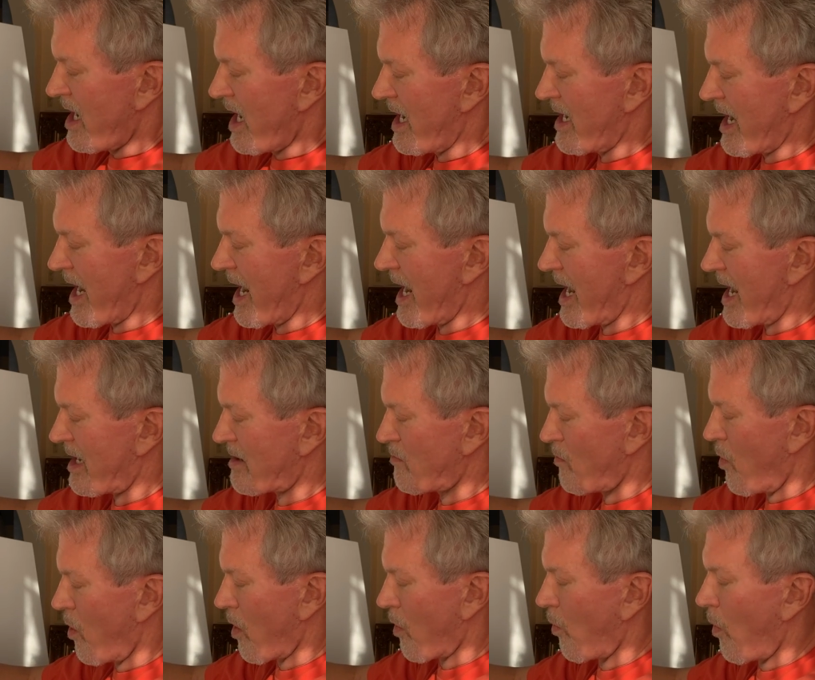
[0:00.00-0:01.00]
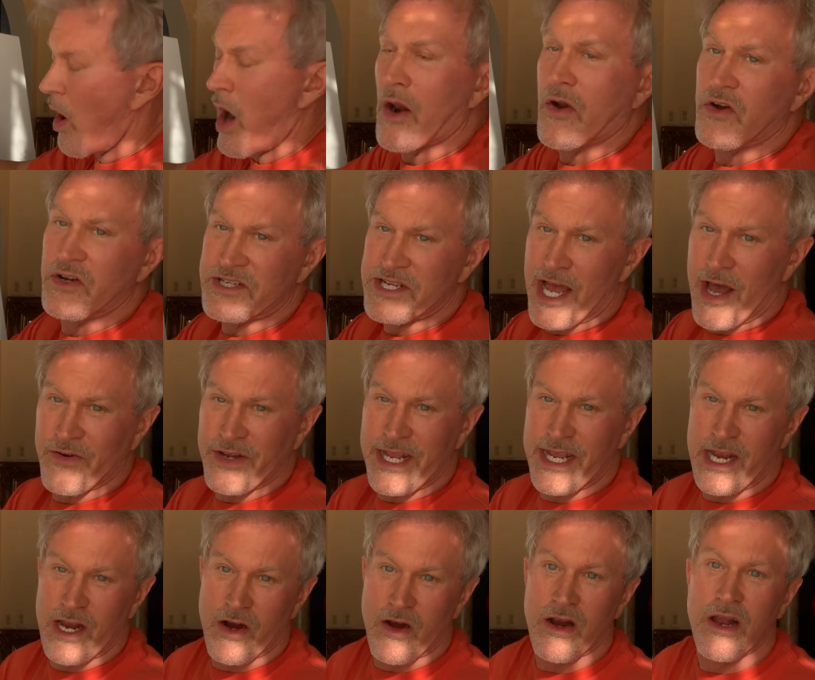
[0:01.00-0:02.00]
and add more water down
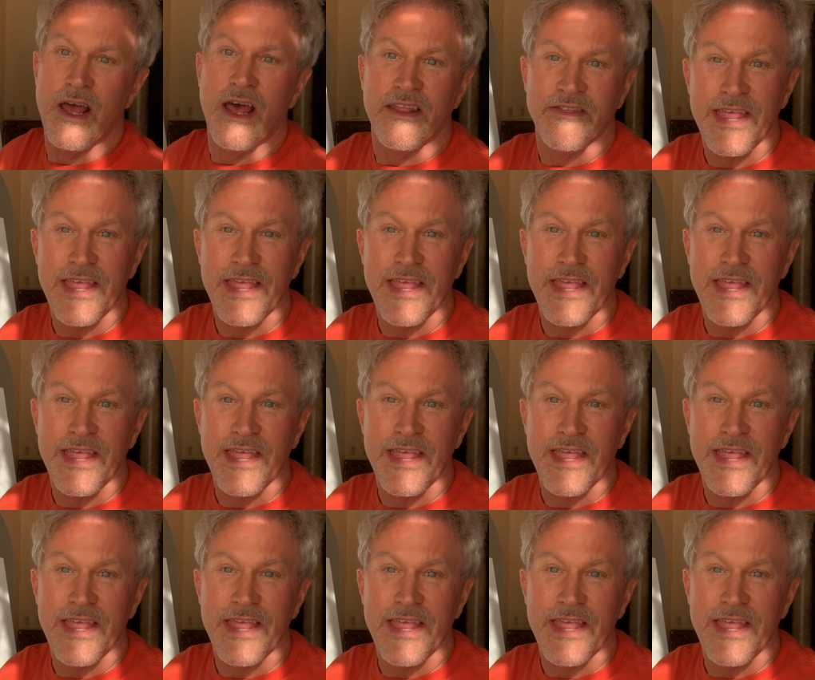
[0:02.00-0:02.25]
here.